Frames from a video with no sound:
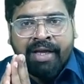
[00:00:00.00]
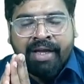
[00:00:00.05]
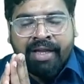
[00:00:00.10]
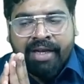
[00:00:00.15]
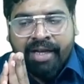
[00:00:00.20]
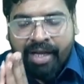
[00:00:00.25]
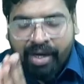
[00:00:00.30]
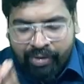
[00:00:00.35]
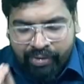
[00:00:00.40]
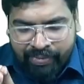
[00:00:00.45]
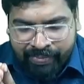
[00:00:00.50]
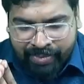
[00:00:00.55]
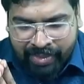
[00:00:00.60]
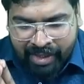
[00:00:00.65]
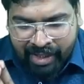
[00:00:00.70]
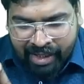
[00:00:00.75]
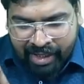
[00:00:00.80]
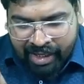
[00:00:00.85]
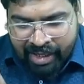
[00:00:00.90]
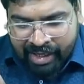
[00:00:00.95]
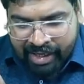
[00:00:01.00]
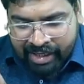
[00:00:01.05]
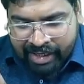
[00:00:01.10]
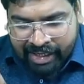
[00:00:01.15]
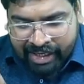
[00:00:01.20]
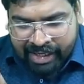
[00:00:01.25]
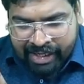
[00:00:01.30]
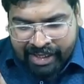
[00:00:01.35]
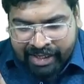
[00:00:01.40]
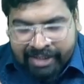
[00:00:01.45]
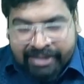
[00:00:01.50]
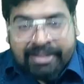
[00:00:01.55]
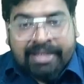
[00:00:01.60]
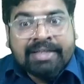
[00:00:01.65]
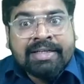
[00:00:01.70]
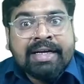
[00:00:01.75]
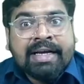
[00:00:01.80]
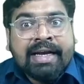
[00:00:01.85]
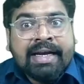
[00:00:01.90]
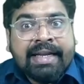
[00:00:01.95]
Now
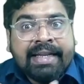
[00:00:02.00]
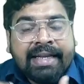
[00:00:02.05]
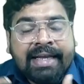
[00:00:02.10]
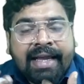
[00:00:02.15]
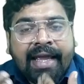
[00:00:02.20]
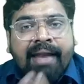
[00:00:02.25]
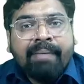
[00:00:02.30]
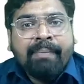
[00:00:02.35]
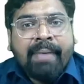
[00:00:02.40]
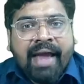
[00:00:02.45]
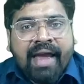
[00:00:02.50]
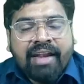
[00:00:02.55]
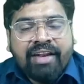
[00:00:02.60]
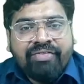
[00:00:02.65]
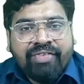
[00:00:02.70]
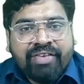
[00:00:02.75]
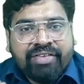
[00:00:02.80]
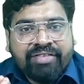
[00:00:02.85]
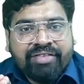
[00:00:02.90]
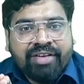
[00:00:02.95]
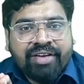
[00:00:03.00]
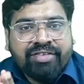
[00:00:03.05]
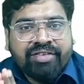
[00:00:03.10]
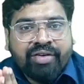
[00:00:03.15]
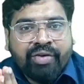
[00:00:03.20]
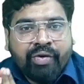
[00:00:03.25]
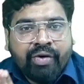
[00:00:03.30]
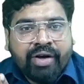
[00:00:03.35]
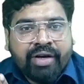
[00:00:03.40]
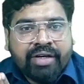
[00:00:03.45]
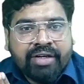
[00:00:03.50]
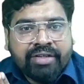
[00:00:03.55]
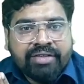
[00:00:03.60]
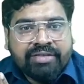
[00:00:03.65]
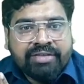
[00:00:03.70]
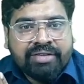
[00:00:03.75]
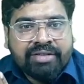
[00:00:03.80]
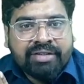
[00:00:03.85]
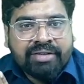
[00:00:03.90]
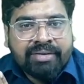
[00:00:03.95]
the clinical manifestation
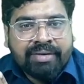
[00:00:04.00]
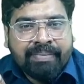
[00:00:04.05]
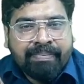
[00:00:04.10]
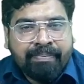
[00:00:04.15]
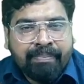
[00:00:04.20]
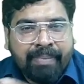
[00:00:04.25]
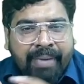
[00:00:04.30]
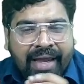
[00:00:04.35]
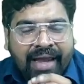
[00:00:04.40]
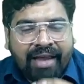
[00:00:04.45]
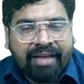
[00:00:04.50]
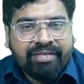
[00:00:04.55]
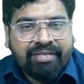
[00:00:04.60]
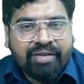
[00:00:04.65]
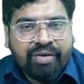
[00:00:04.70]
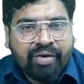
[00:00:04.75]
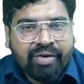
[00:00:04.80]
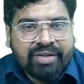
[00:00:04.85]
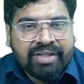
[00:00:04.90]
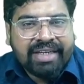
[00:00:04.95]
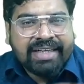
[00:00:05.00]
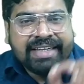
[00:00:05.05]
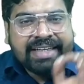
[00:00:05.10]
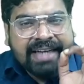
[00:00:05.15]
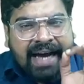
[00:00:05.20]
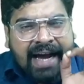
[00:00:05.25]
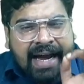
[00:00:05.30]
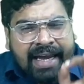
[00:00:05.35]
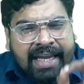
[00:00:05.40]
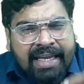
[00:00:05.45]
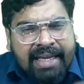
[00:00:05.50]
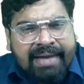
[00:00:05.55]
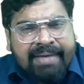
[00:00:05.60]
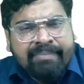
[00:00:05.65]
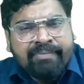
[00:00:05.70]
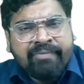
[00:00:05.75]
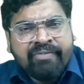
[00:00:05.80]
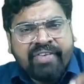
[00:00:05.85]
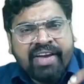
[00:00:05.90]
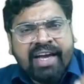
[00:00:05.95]
occurs based on the
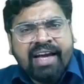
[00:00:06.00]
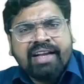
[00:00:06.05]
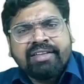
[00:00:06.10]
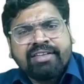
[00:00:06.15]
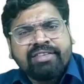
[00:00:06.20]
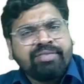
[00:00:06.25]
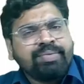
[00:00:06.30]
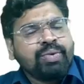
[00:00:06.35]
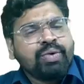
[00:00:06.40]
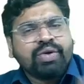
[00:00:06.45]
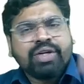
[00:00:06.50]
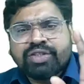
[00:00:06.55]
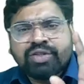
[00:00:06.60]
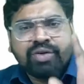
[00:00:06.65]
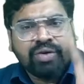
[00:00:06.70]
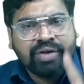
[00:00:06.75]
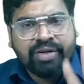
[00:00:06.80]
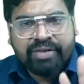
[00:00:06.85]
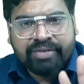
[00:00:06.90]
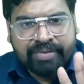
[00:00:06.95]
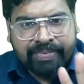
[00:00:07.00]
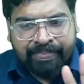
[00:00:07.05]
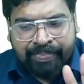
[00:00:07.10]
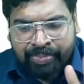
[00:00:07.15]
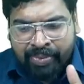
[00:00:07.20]
time where this mutation occurs.